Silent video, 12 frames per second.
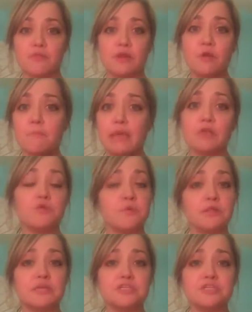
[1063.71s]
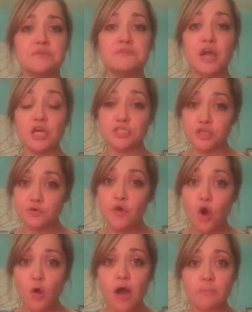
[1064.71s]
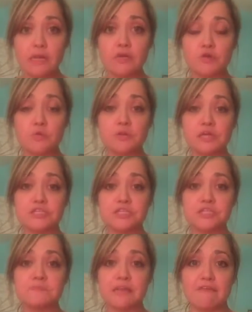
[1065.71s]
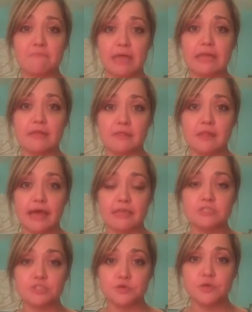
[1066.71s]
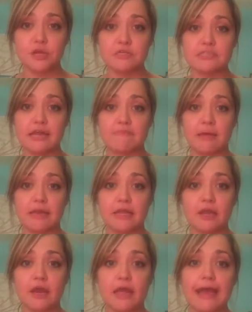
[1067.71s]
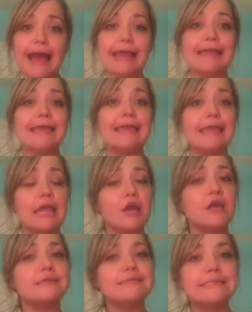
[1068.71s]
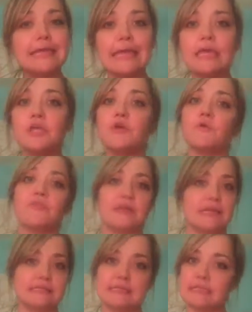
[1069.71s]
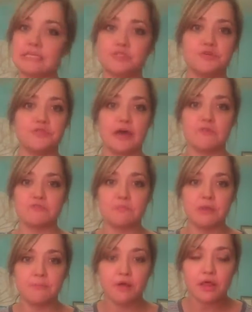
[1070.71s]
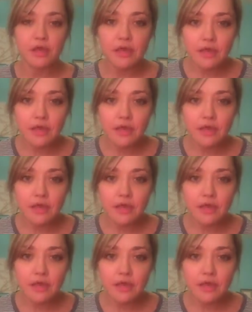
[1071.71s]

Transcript: They don't make new relationships. Do you know how many new relationships I've made in the last 2 years that I've been here? I can guarantee you that it is at least 2,000 people.